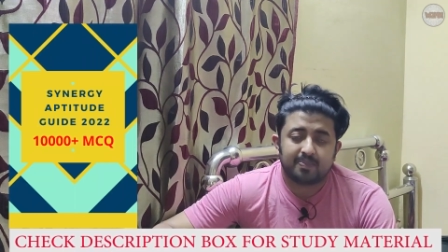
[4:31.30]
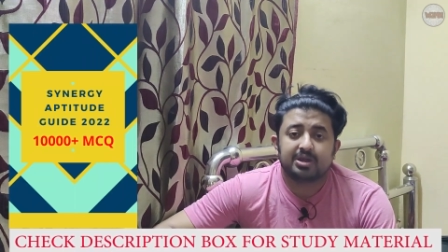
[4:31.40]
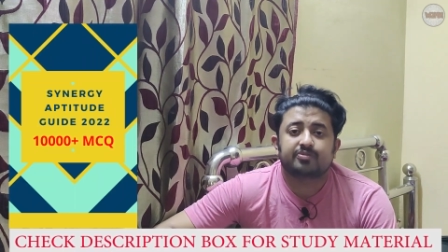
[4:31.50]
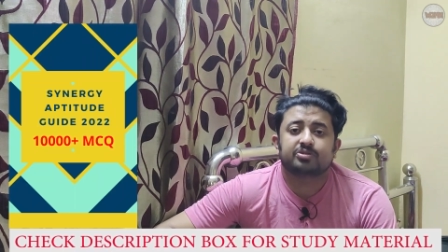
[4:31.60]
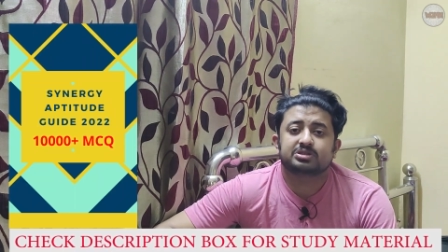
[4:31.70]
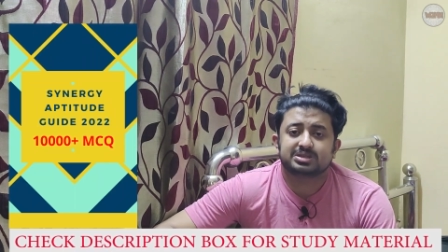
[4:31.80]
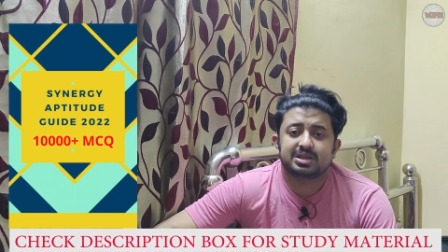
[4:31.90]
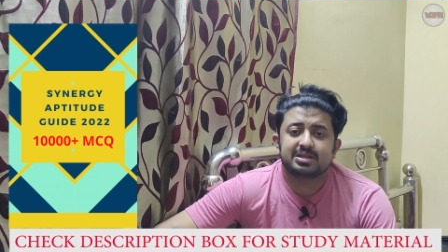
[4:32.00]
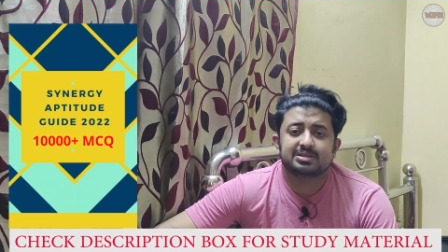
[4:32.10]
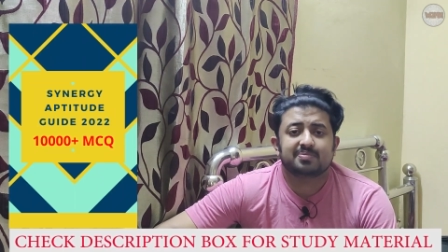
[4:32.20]
appeared for the
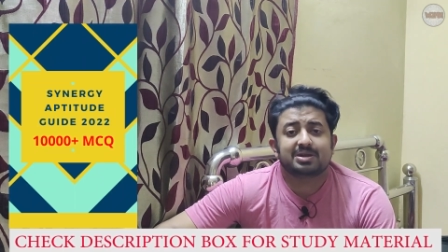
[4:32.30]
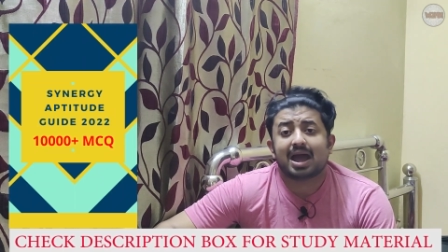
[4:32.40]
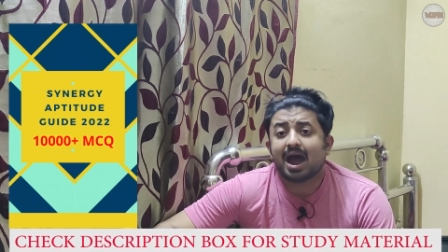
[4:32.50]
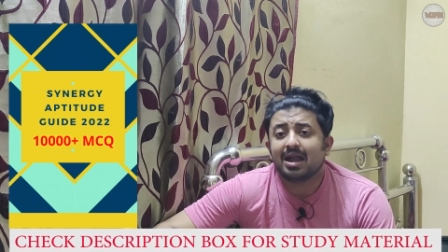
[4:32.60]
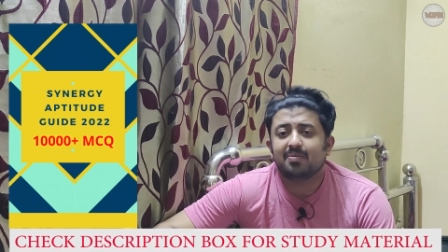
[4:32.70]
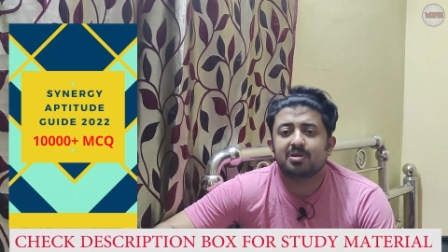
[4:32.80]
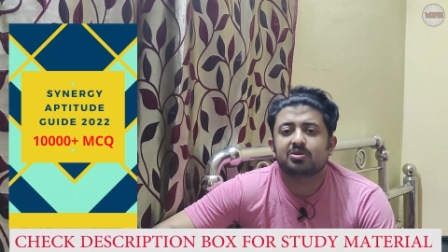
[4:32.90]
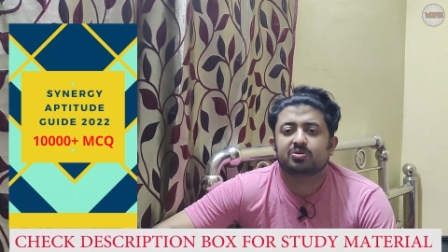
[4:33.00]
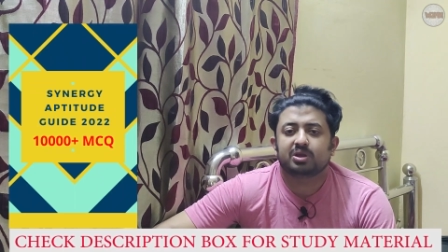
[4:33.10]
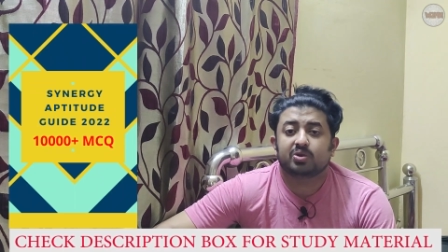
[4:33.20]
Synergy exam but
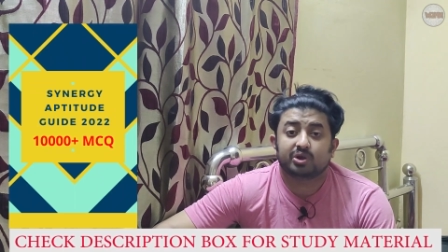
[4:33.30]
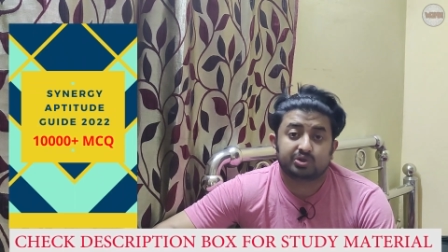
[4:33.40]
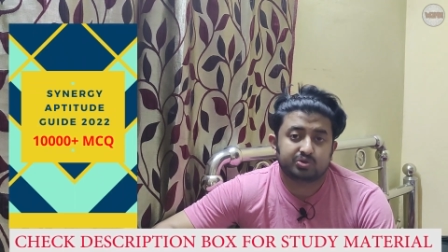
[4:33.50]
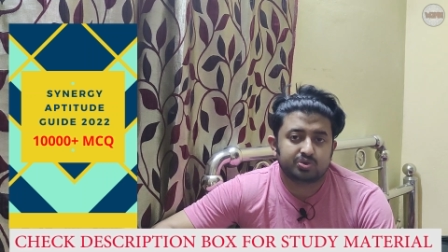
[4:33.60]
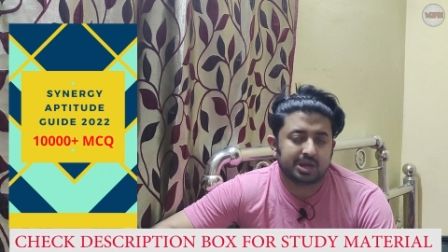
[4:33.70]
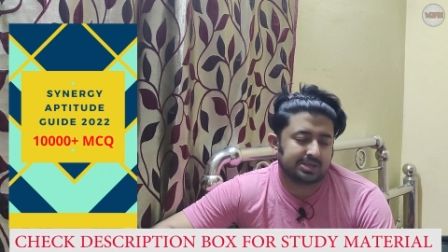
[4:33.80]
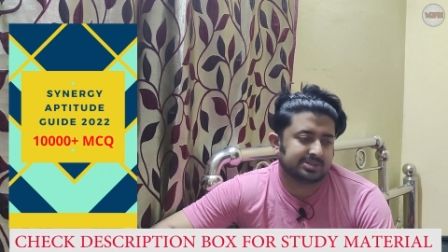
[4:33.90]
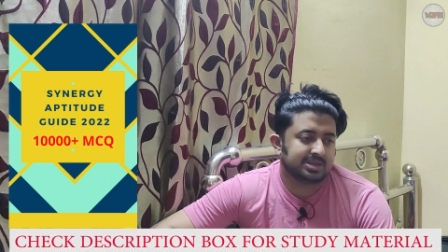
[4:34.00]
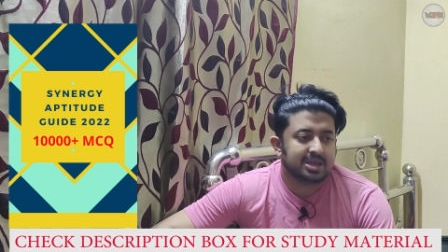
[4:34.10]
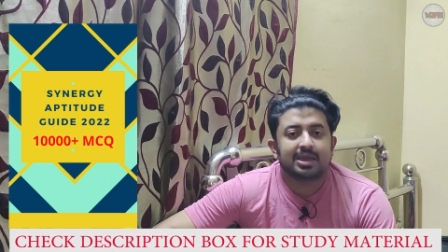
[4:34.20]
unable to clear, what to do
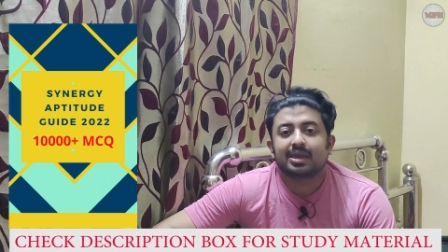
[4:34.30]
next?